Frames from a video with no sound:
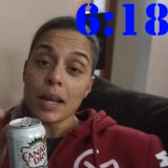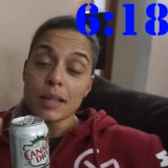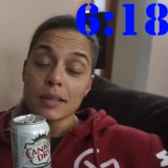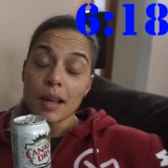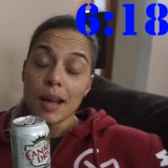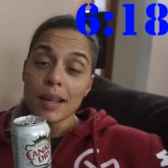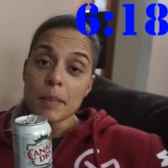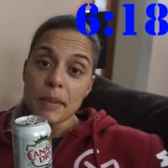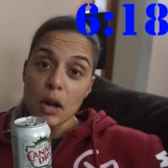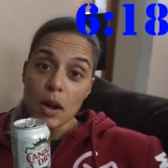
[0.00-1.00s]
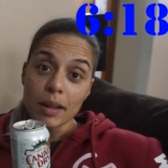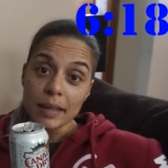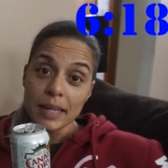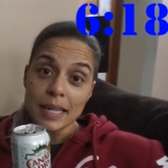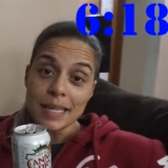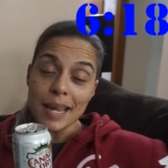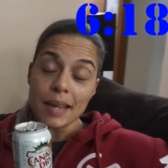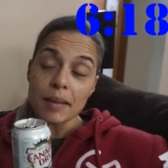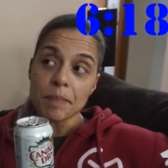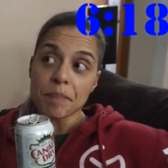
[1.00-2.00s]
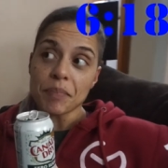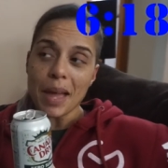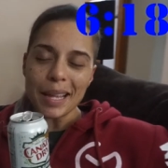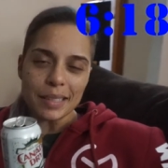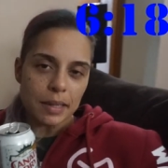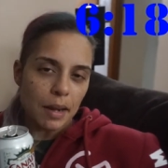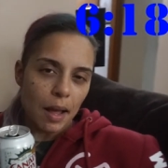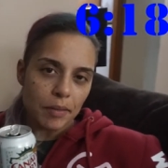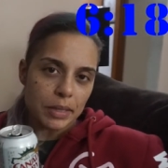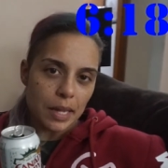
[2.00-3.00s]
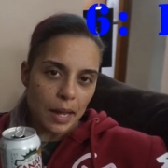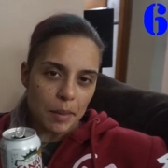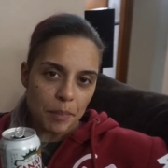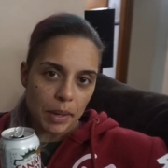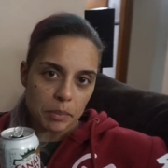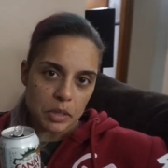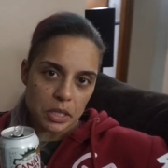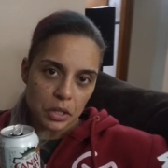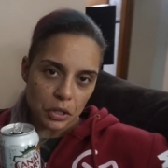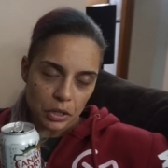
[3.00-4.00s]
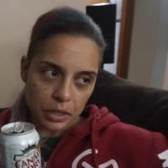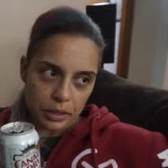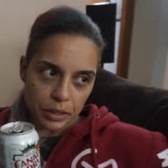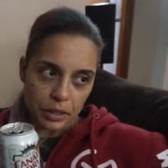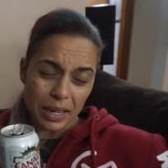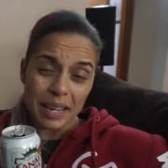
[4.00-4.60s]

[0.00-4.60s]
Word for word: guys, I am calling it a day. I did have a Diet Pepsi earlier,